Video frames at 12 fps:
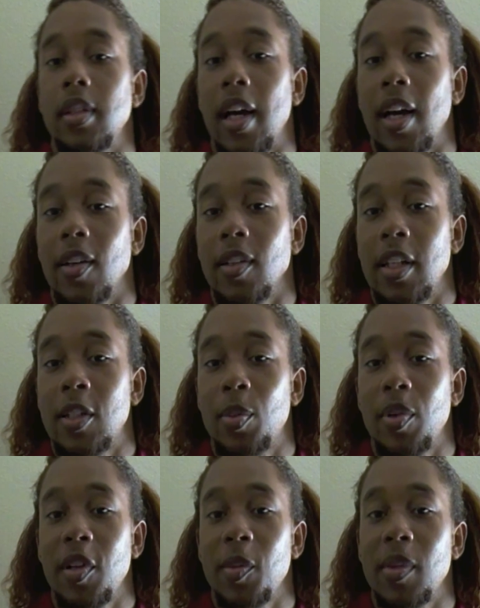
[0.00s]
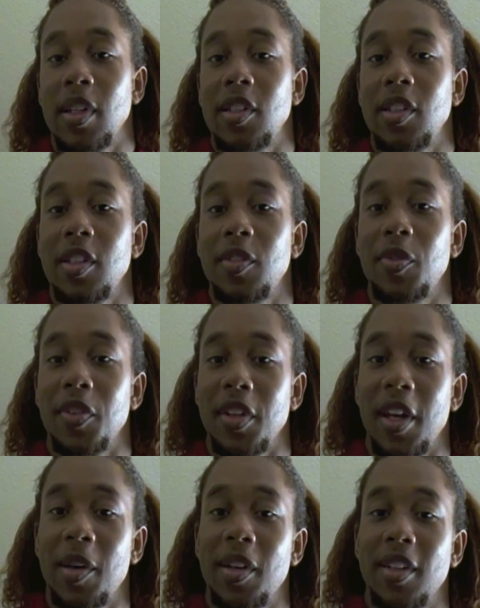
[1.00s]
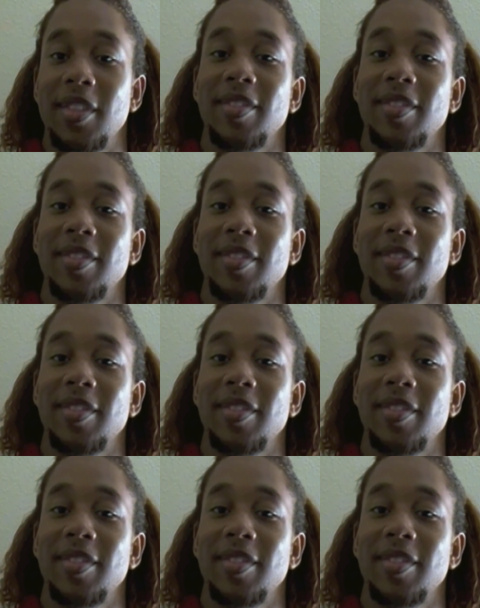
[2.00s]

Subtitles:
Now, that's pretty much it for that.